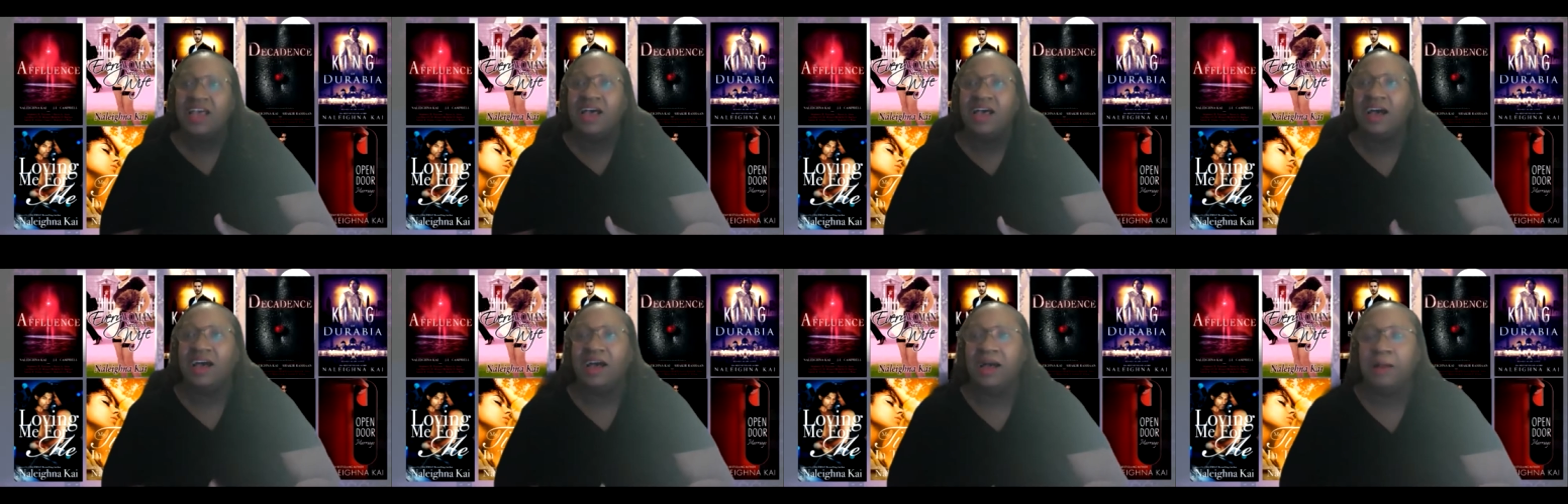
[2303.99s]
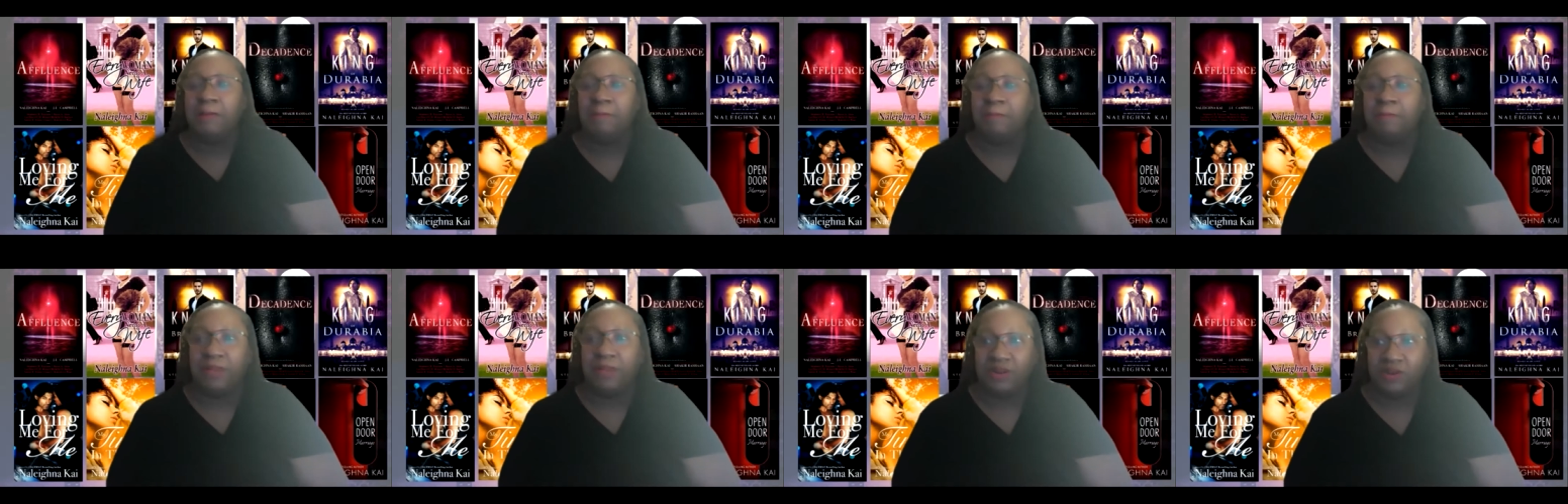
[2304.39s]

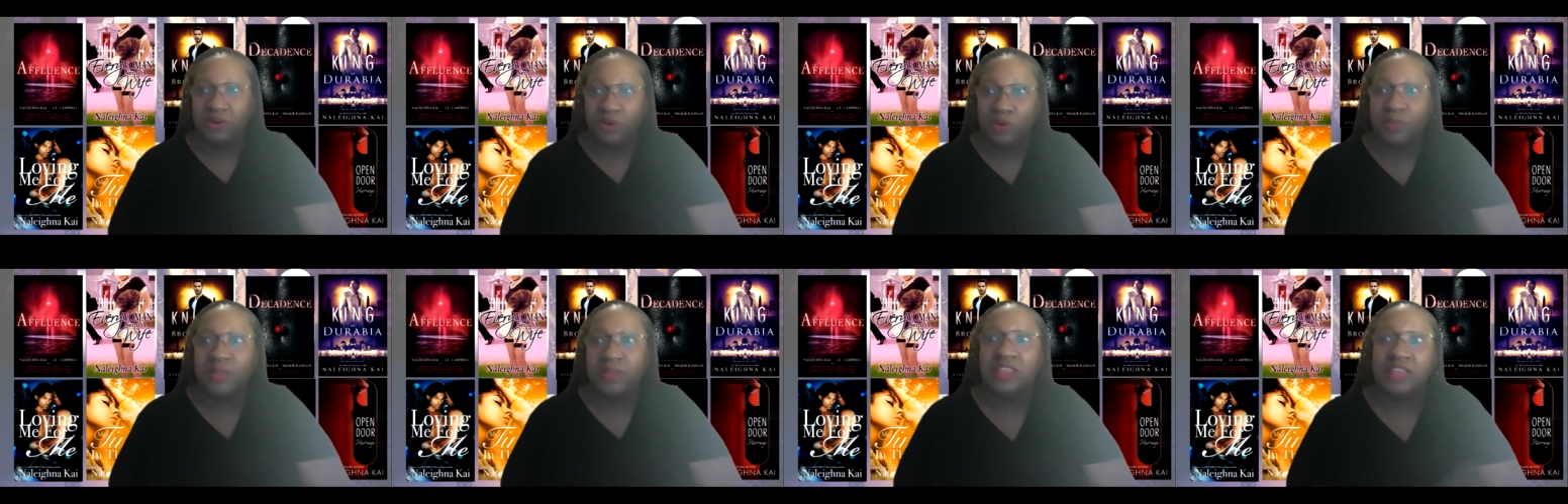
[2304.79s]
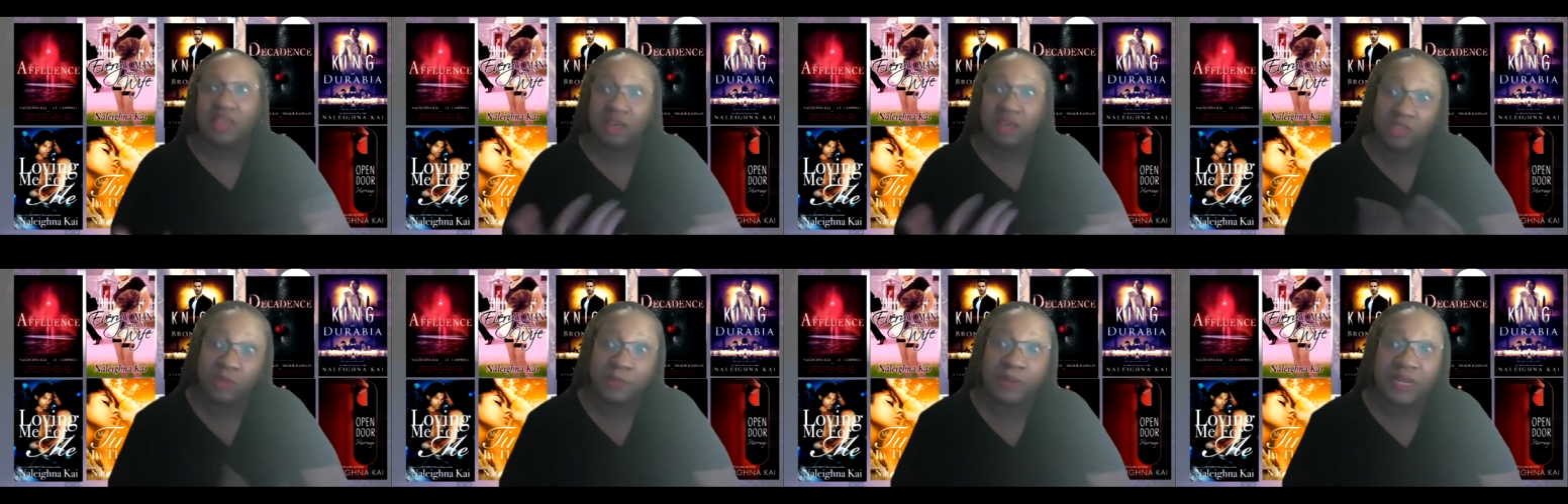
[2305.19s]
Um, but normally the
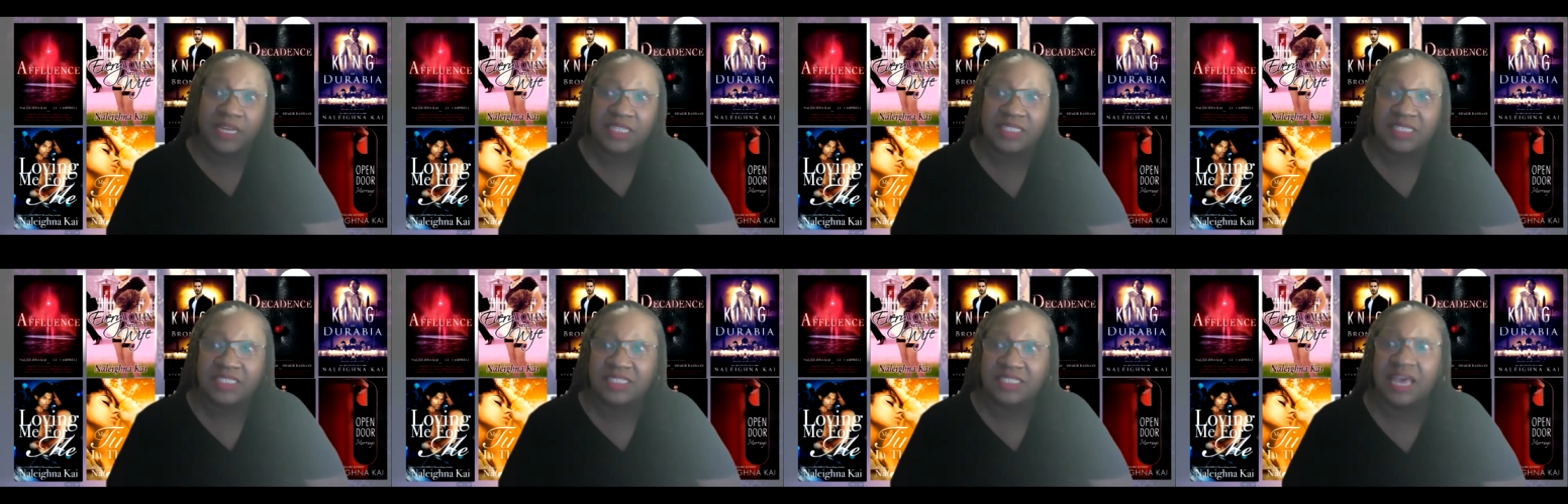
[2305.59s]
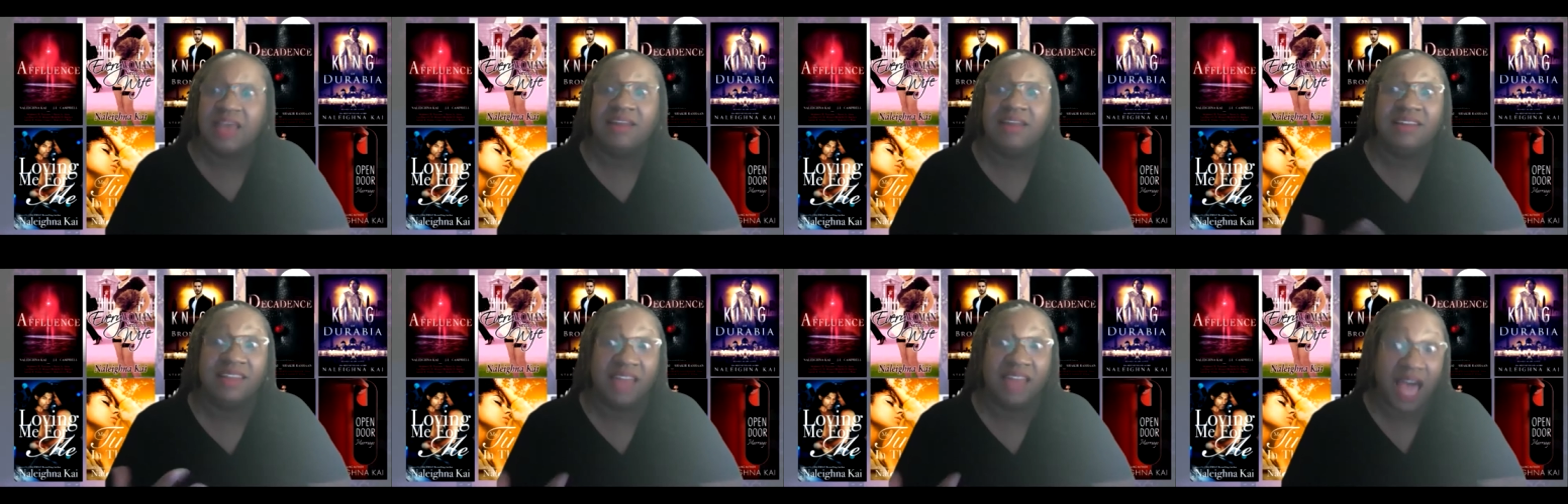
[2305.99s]
other places
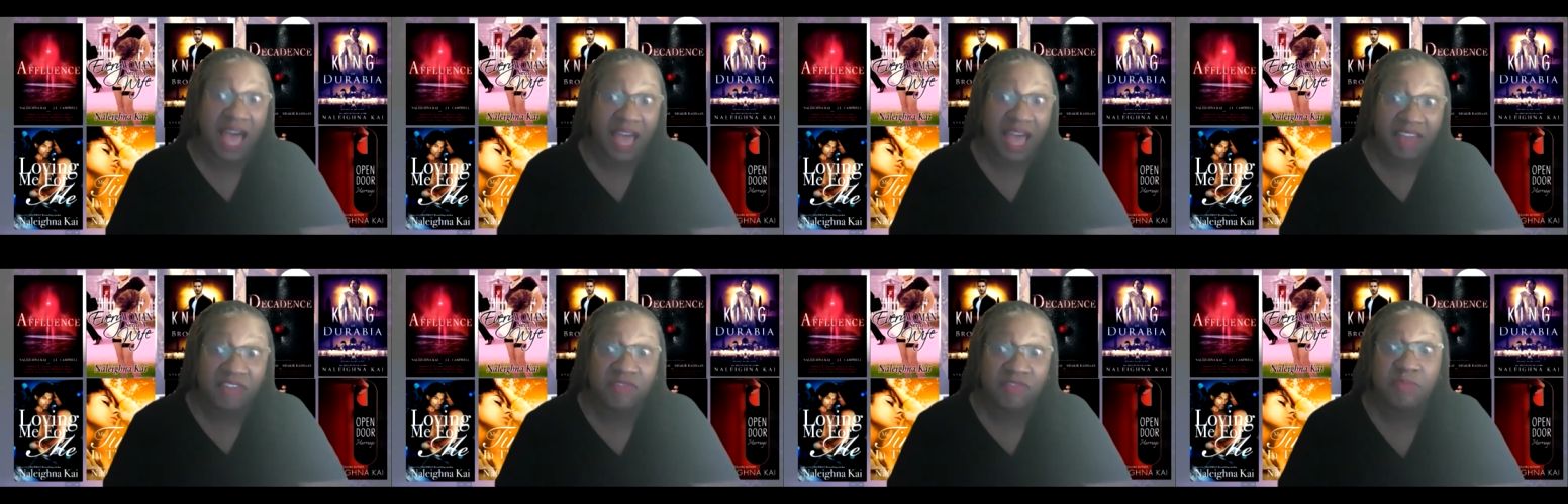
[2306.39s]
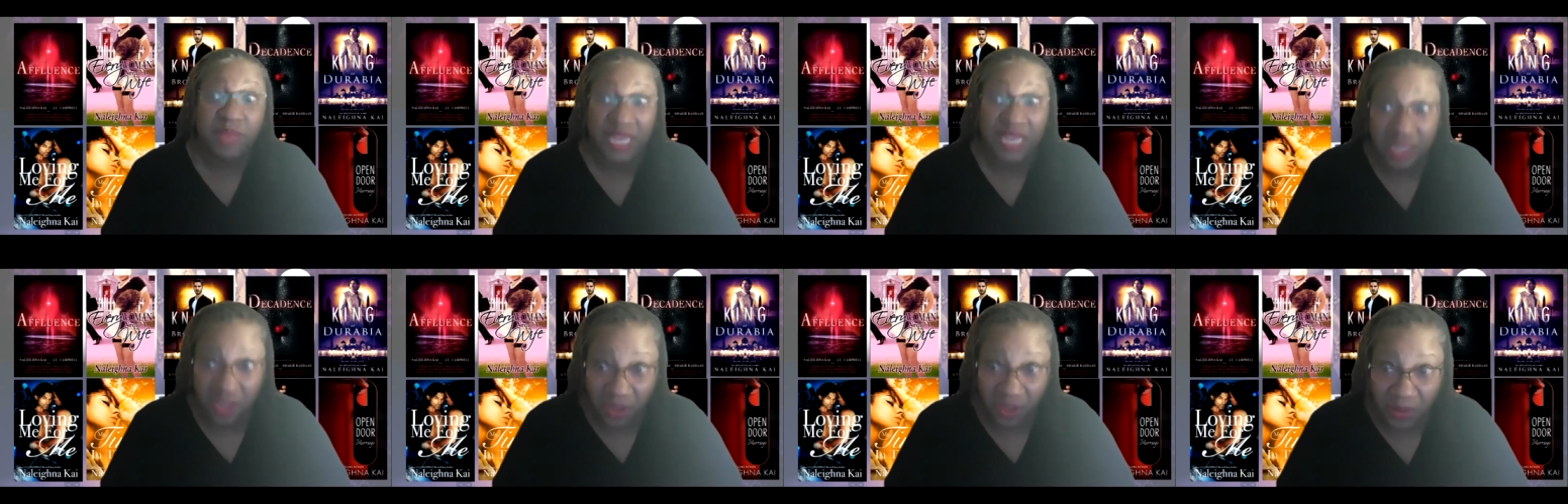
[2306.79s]
got live
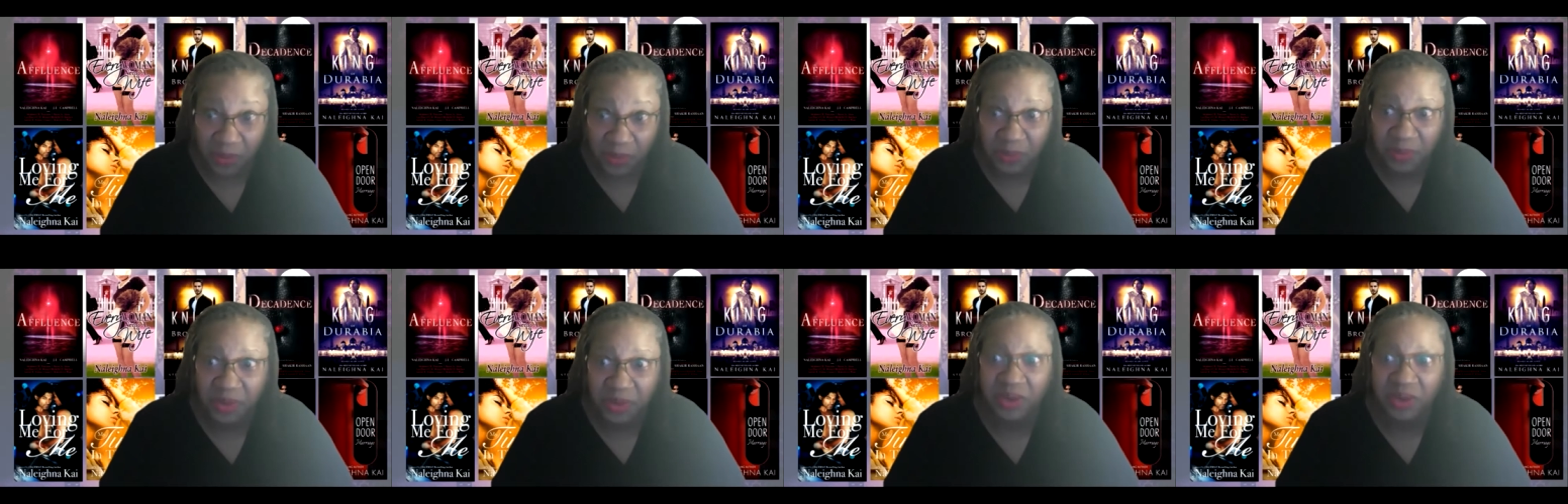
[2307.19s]
bingo.